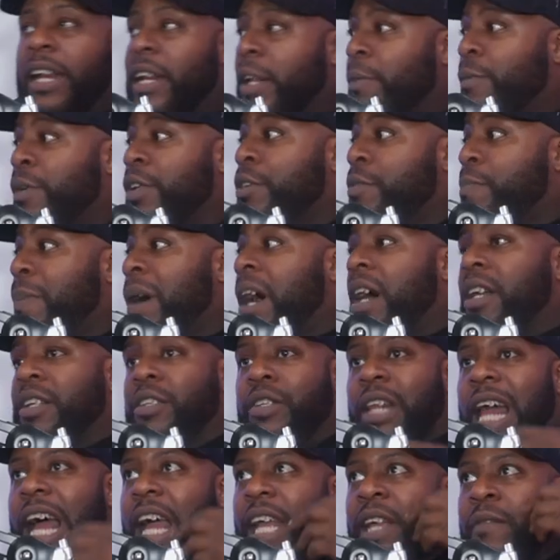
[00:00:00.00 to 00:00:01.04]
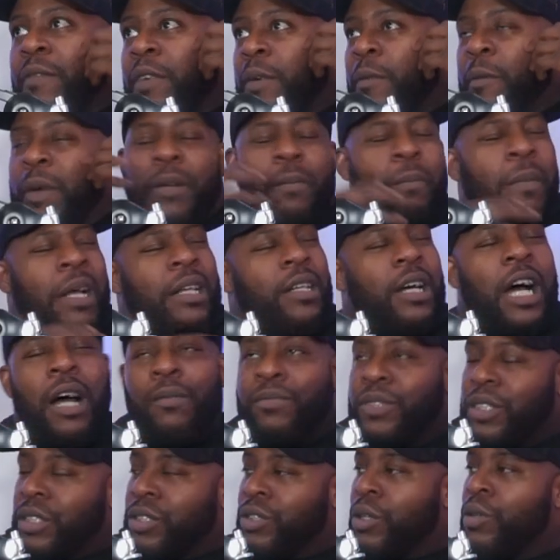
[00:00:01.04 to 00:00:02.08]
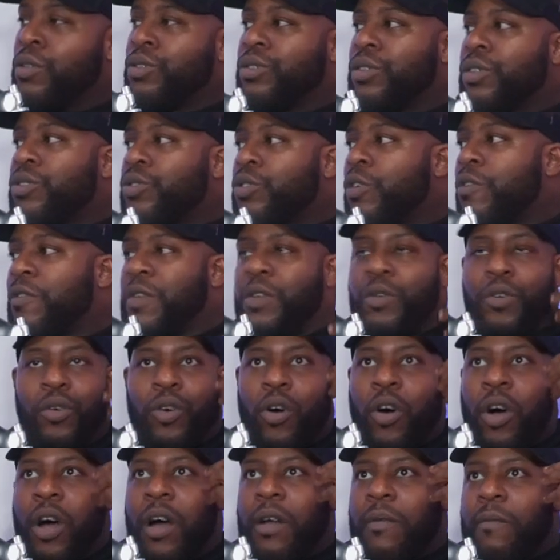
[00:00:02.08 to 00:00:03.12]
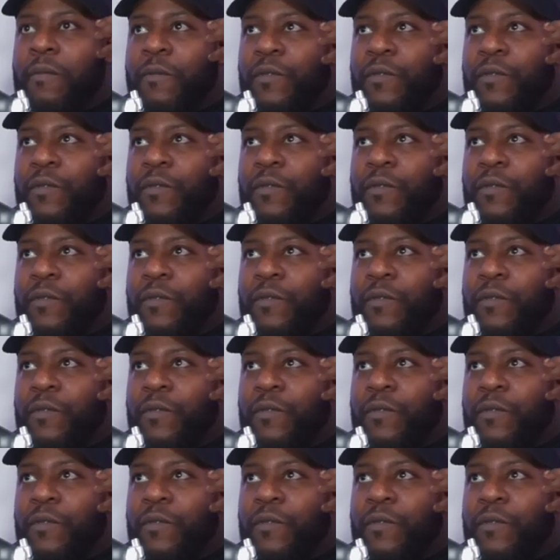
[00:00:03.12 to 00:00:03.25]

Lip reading: and then when you part, like, even when man comes and tells you a story, you can't